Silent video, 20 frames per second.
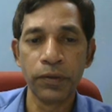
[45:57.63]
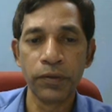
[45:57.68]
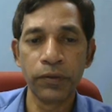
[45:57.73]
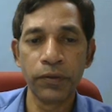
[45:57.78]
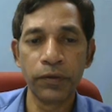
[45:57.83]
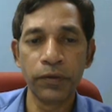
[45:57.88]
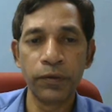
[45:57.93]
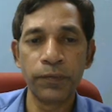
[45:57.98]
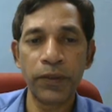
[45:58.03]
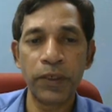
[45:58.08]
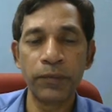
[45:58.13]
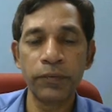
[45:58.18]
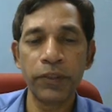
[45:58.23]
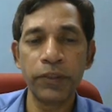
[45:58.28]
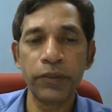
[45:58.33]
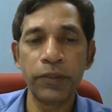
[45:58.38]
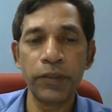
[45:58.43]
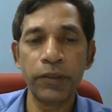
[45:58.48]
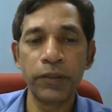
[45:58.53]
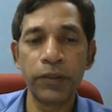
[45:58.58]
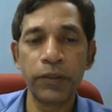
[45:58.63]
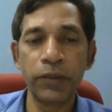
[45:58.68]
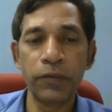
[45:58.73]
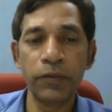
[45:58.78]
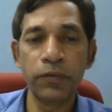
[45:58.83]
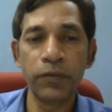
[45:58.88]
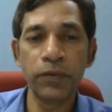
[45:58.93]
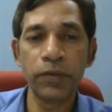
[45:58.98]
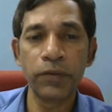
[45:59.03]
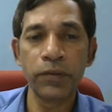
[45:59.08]
So from the state
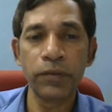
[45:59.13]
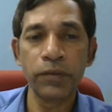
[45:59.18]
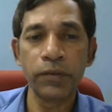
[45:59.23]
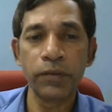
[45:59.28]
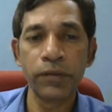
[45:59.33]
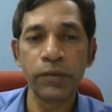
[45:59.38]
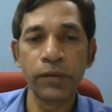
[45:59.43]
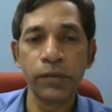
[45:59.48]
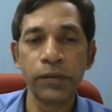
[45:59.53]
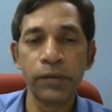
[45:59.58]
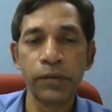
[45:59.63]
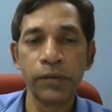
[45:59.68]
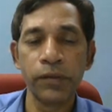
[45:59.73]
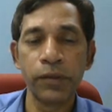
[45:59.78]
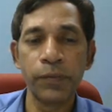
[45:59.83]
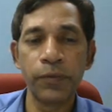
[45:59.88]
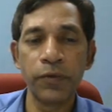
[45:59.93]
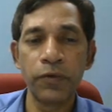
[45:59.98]
Q1, if